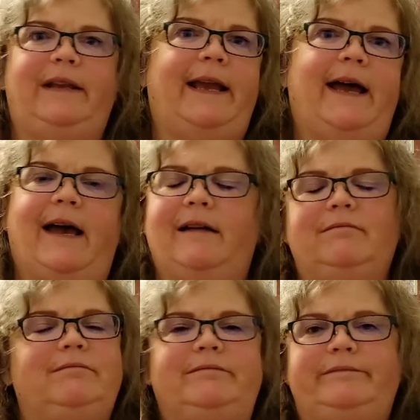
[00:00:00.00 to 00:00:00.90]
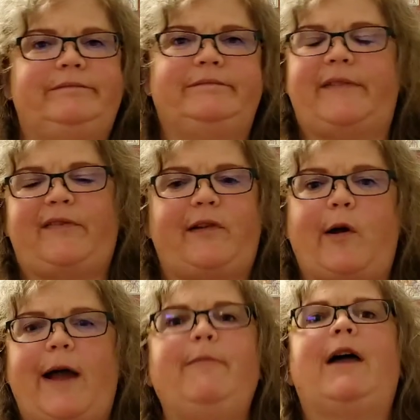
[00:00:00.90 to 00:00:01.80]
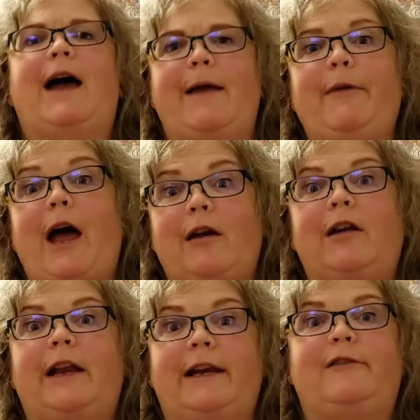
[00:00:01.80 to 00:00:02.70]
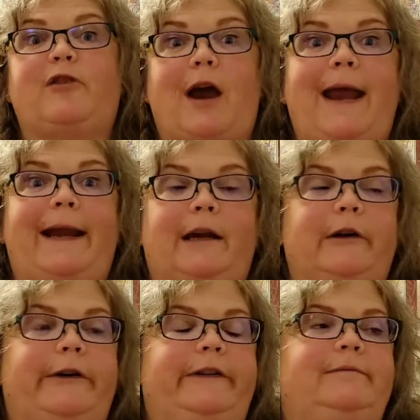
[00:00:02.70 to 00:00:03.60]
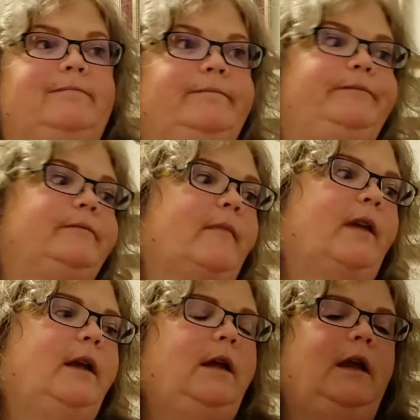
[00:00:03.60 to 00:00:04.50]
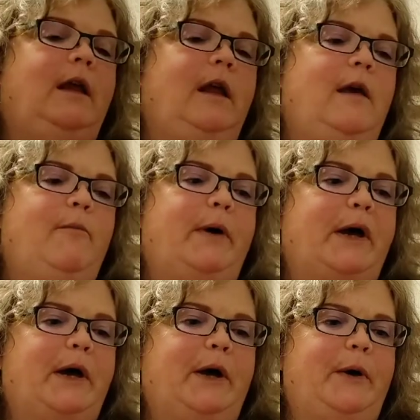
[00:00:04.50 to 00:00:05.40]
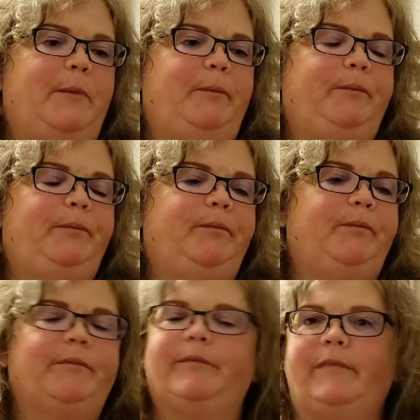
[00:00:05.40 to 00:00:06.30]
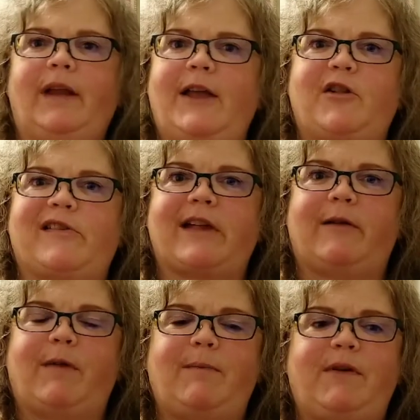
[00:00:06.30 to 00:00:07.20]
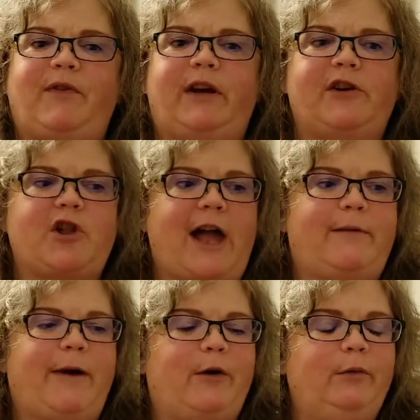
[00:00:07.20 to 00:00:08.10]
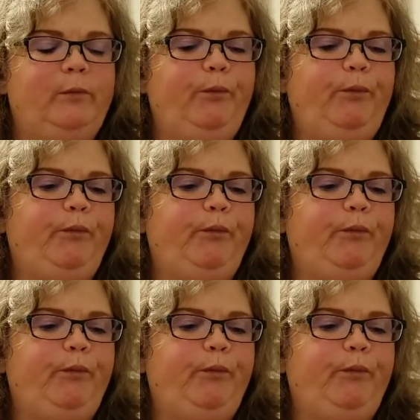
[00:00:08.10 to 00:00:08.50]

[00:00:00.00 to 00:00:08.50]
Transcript: yeah, so I'm not gonna try and learn. But I just thought it might be fun to chat about.